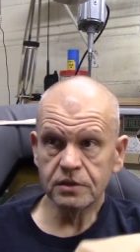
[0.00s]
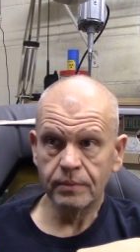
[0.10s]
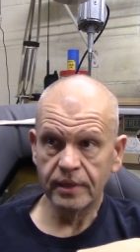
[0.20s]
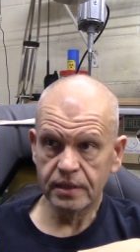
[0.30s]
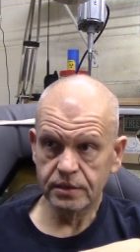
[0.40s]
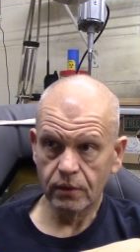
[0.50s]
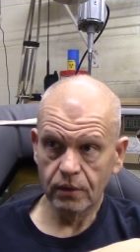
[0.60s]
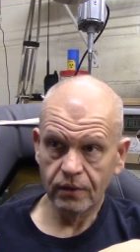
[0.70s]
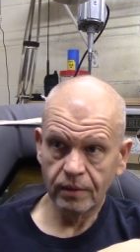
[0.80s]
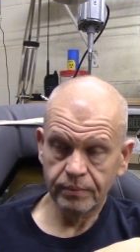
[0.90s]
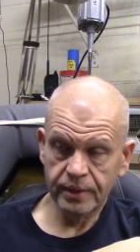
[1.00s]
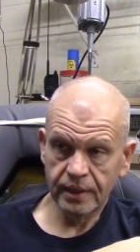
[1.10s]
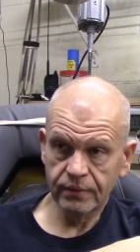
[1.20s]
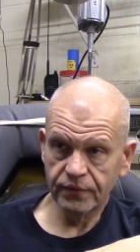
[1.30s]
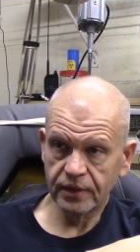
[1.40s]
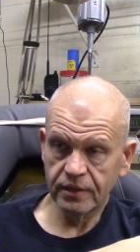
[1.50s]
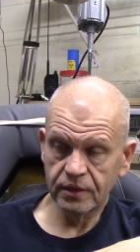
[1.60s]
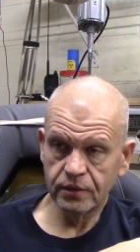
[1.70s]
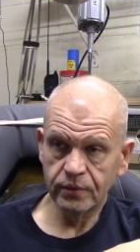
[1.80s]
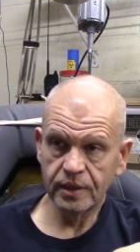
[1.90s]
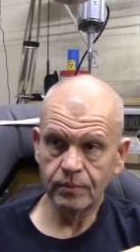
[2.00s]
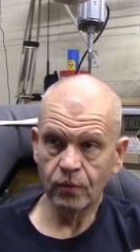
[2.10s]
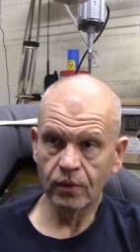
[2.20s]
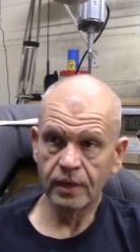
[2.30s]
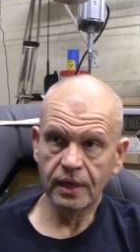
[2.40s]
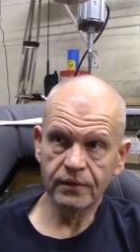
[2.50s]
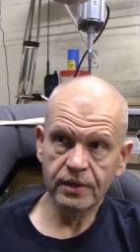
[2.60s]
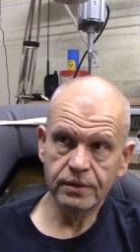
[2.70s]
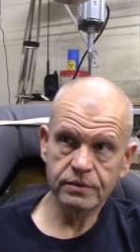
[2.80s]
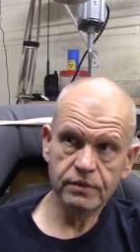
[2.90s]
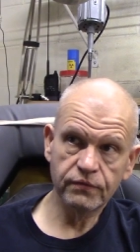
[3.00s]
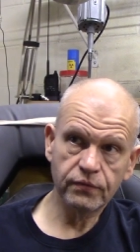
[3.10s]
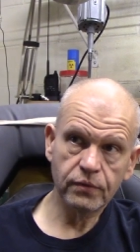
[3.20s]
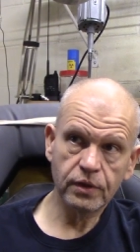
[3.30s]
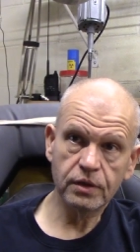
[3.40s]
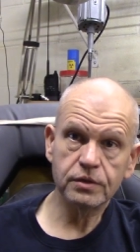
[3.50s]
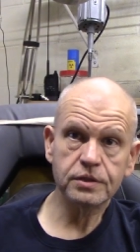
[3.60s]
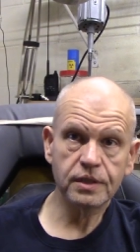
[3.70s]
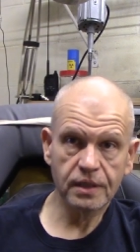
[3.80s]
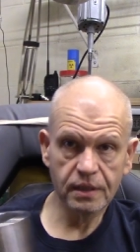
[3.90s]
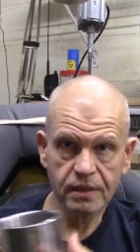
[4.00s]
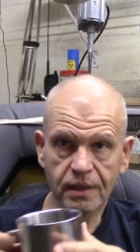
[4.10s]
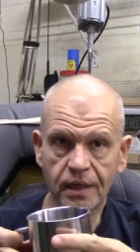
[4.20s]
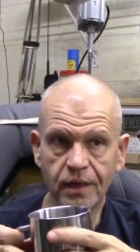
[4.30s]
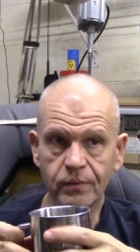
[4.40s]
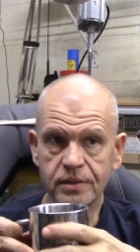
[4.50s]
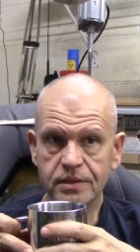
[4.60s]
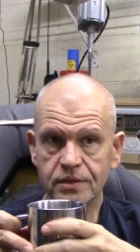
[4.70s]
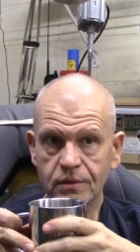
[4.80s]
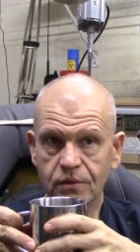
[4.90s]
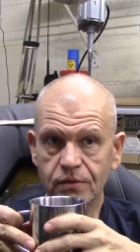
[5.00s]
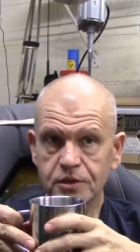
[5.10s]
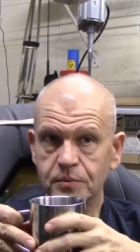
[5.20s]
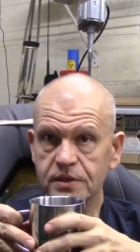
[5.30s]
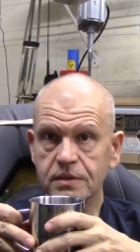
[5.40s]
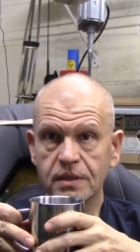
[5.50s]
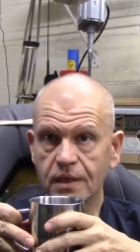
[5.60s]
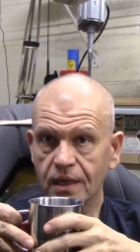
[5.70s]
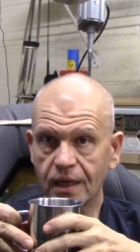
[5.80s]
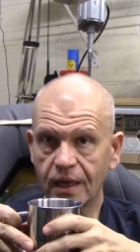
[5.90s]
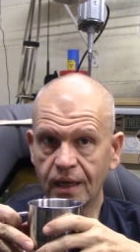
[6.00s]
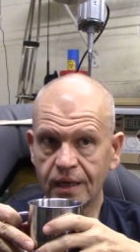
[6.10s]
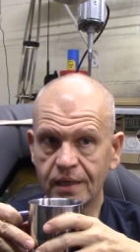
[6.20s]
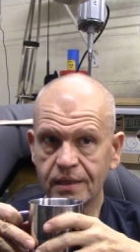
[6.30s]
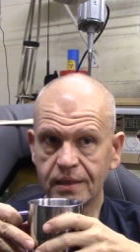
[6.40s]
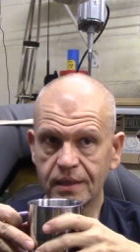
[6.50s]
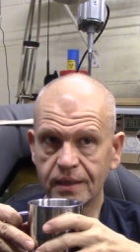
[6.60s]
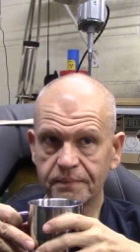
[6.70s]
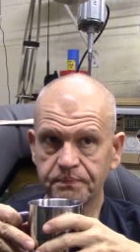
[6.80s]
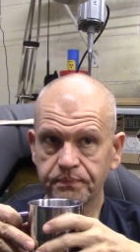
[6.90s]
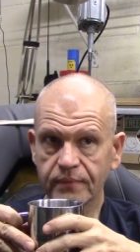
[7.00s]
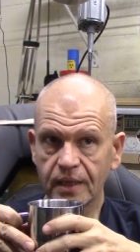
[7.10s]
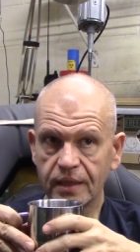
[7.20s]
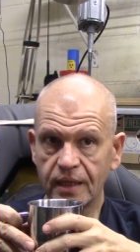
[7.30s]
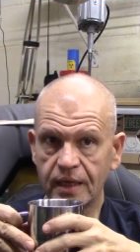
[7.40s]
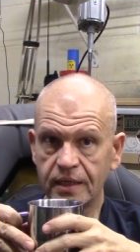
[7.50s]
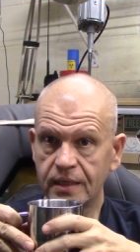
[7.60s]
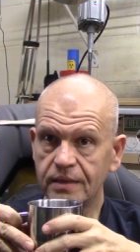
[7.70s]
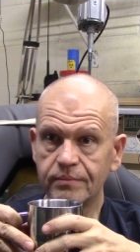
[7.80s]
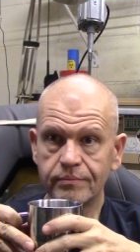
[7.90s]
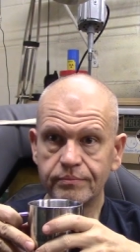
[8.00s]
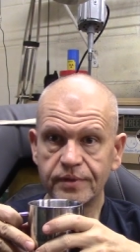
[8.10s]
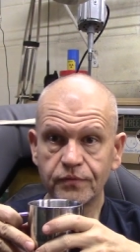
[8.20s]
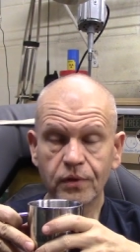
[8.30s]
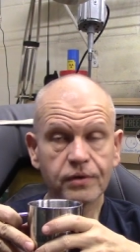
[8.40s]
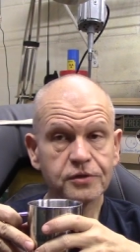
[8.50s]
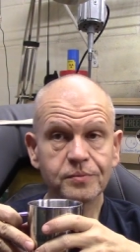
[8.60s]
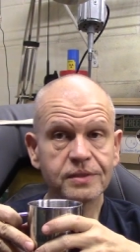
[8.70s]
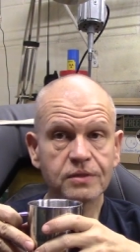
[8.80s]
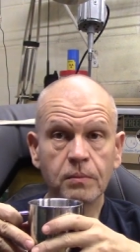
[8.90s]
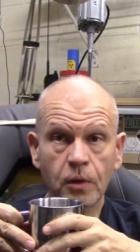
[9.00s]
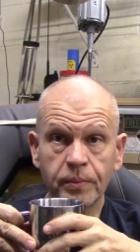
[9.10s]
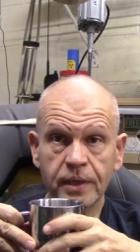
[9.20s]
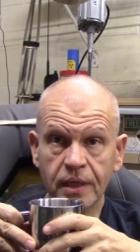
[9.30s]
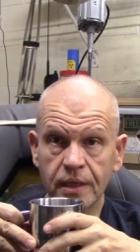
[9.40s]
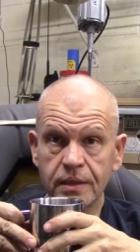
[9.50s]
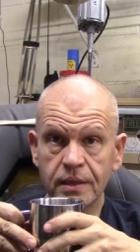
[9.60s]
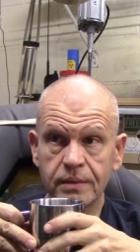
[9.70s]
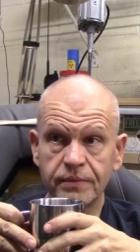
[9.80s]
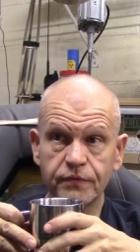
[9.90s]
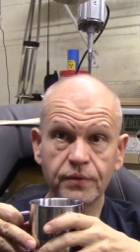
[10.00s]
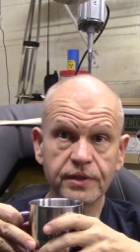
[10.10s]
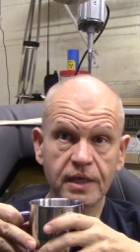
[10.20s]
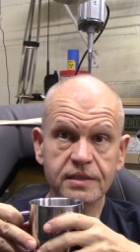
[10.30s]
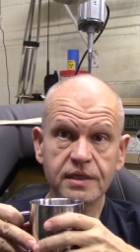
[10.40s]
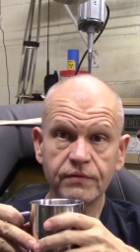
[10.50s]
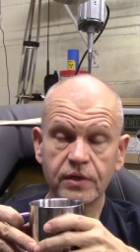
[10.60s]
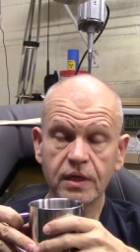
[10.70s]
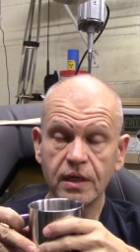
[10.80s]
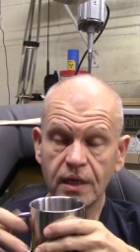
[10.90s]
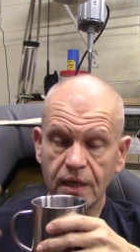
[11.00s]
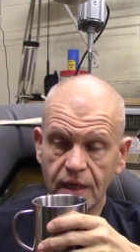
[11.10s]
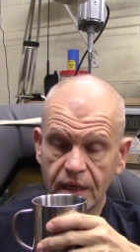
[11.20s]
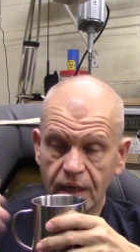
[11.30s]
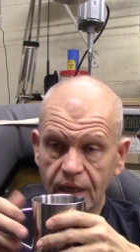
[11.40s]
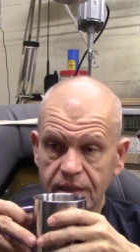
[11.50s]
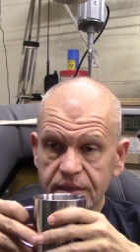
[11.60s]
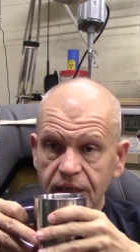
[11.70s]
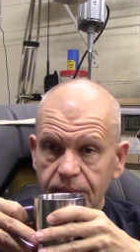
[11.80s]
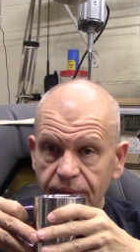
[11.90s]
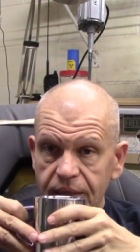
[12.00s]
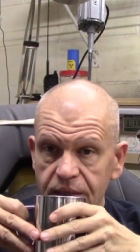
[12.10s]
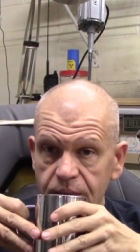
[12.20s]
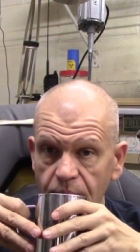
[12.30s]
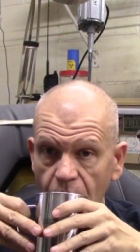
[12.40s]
to make sauerkraut, but I don't think they do anymore. Now they use it for halushki, which is a Christmas thing, and they need it before Christmas, so I'm hoping to get it done before Thanksgiving to get it back to them.